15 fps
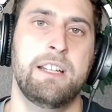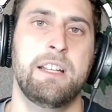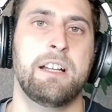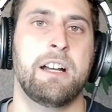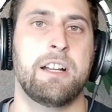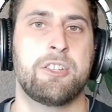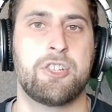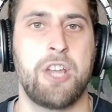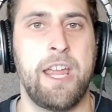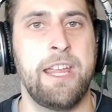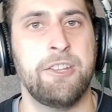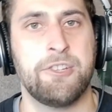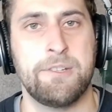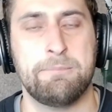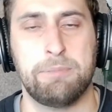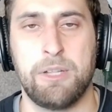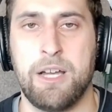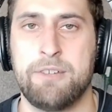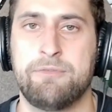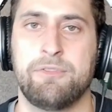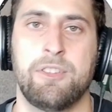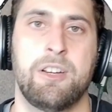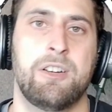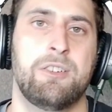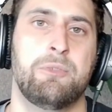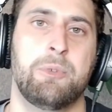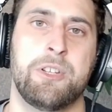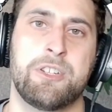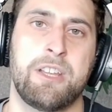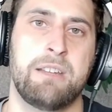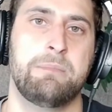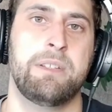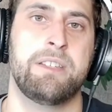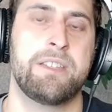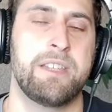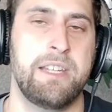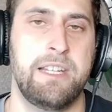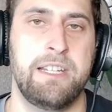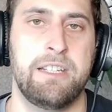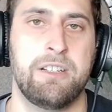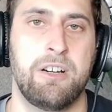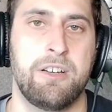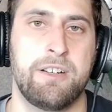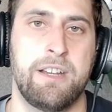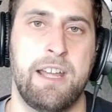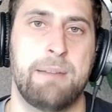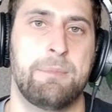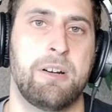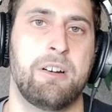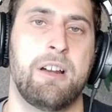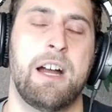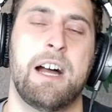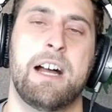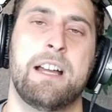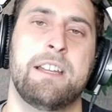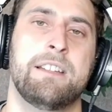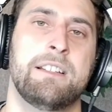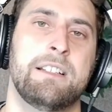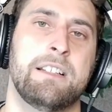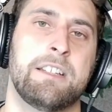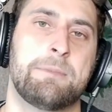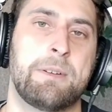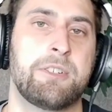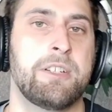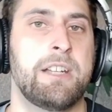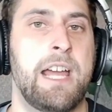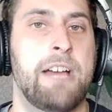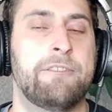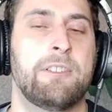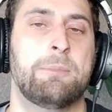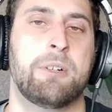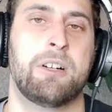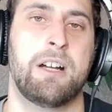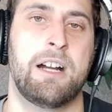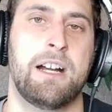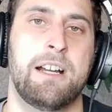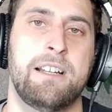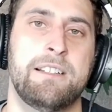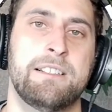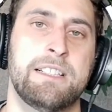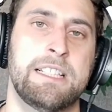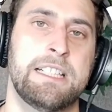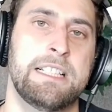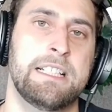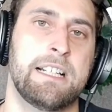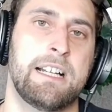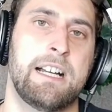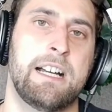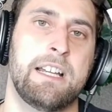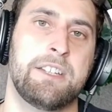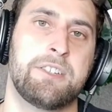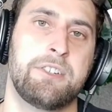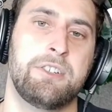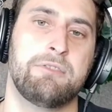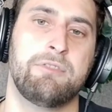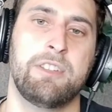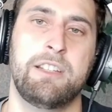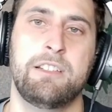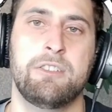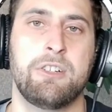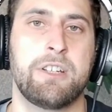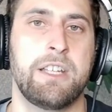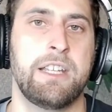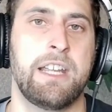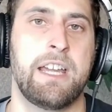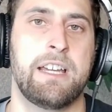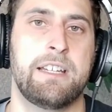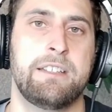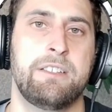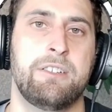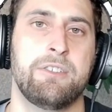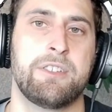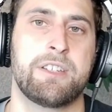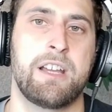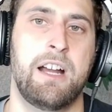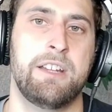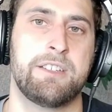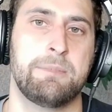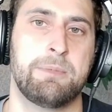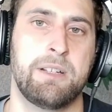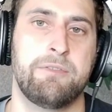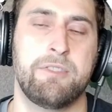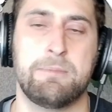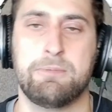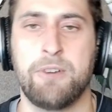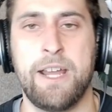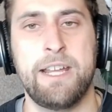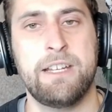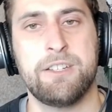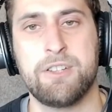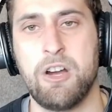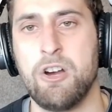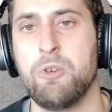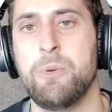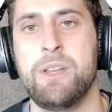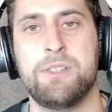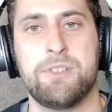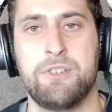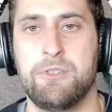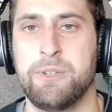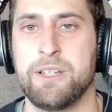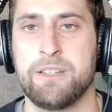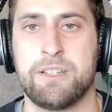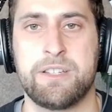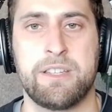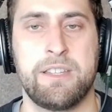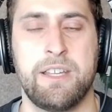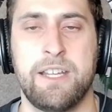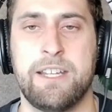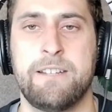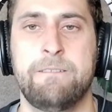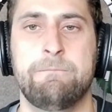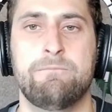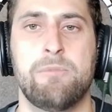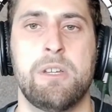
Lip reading: a change in blood flow, which can be seen on an MRI, especially an fMRI. And so you're really looking at, this concept of the brain is always doing this thing,